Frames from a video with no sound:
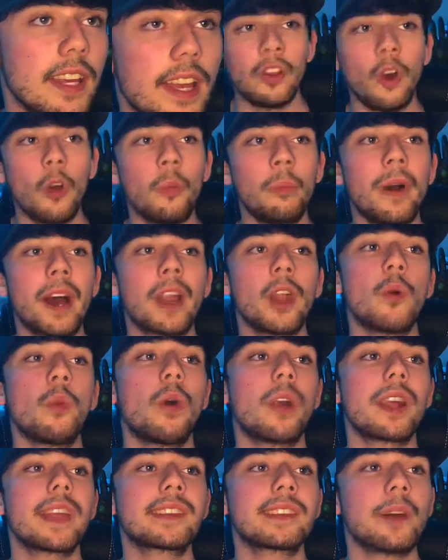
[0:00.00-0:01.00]
no matter
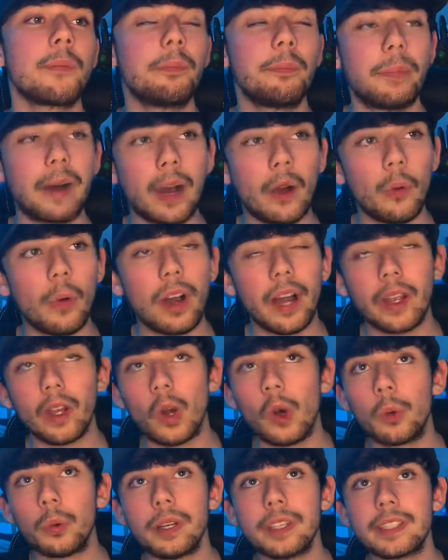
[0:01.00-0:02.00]
what it's about, I
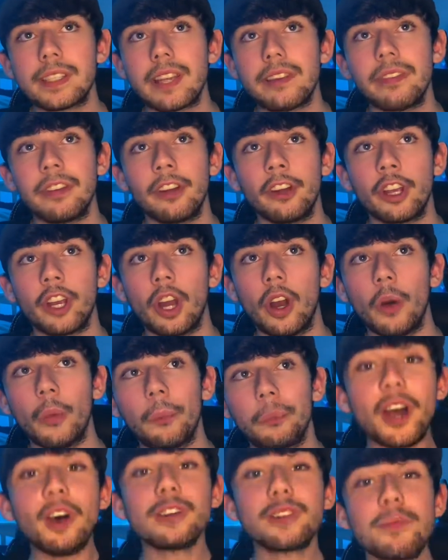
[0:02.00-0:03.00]
always give it a go.
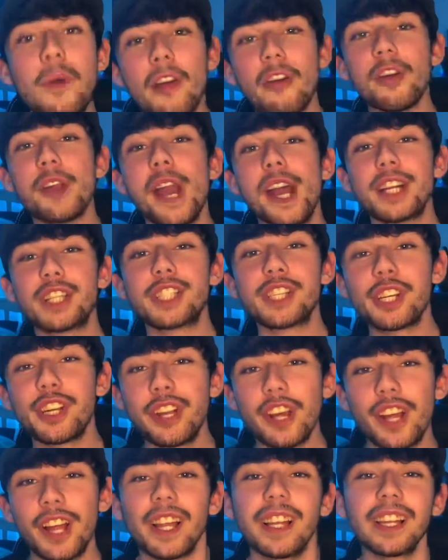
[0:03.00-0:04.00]
That was my reaction.